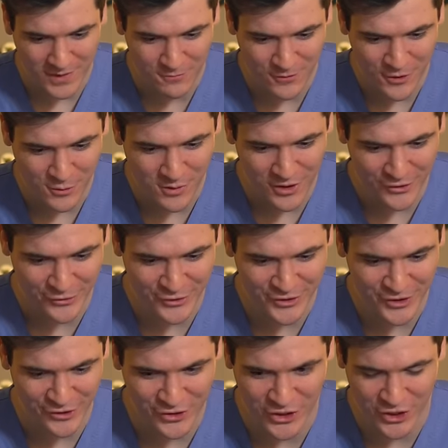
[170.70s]
If we do a little
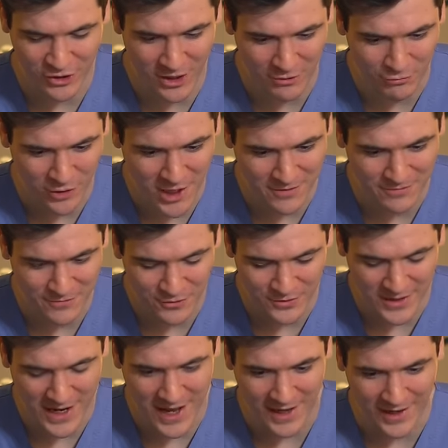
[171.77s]
search here on raw
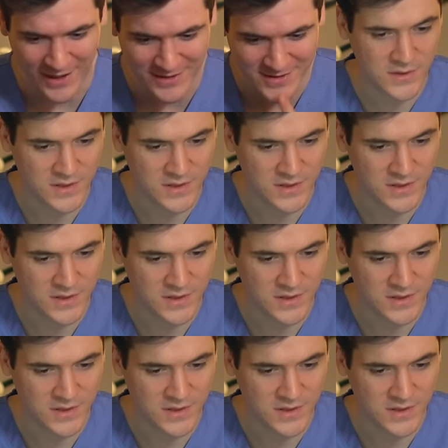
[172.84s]
food diet,